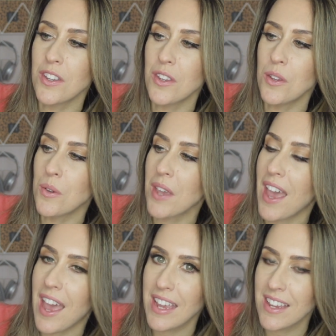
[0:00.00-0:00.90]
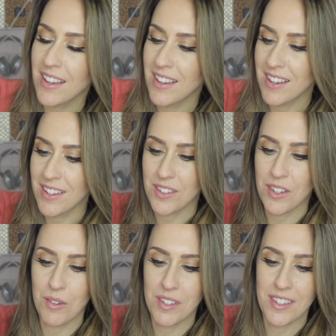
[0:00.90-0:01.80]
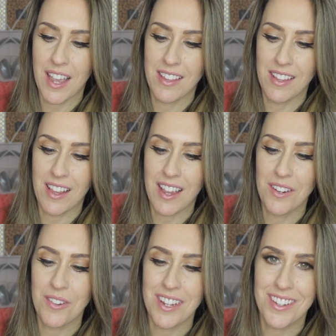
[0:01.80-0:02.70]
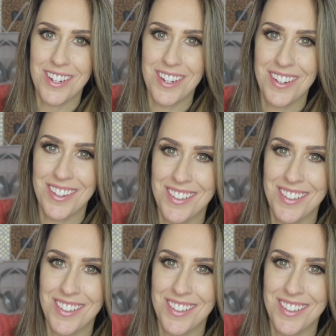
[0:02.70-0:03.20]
UK. So it's set in the language.